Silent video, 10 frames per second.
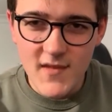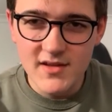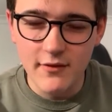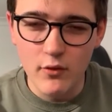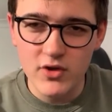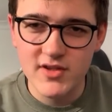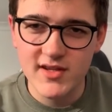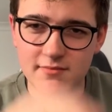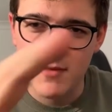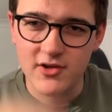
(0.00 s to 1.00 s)
So if you're watching
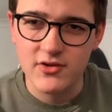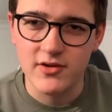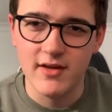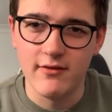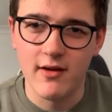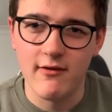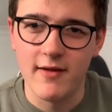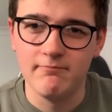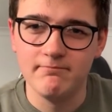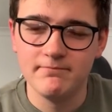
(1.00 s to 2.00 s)
this, make sure you leave a like
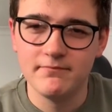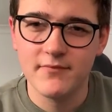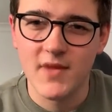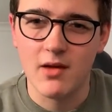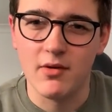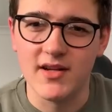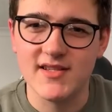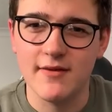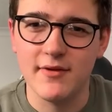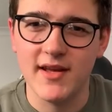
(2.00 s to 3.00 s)
rating. Come on, let's
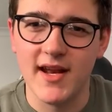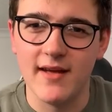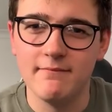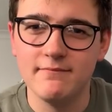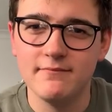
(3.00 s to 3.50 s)
see if we can get it.